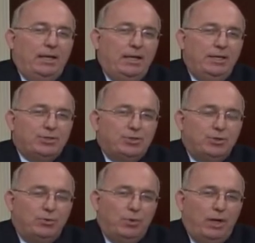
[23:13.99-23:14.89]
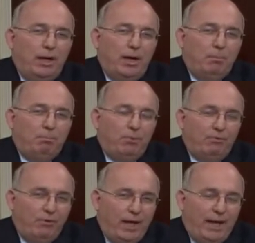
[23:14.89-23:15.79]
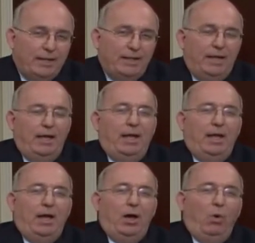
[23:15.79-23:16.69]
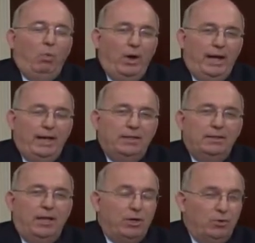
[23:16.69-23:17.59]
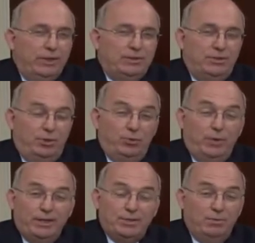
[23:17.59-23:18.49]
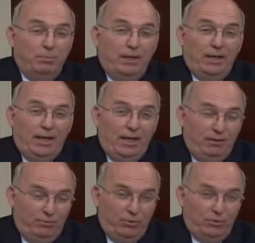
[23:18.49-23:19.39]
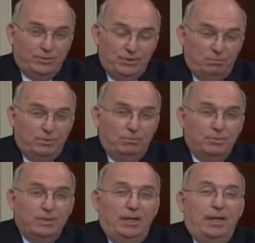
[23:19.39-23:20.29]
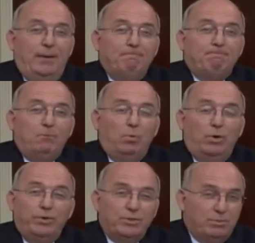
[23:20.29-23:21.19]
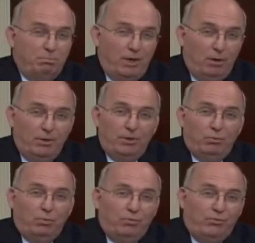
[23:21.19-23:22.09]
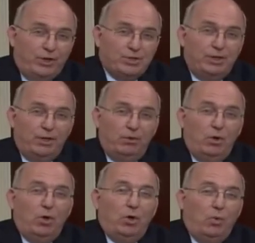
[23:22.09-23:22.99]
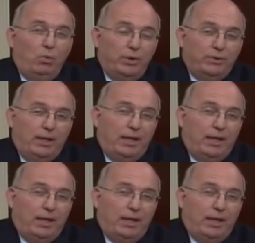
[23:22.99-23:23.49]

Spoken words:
is to provide a way not only to address the behavioral symptoms where there's impairment in functioning with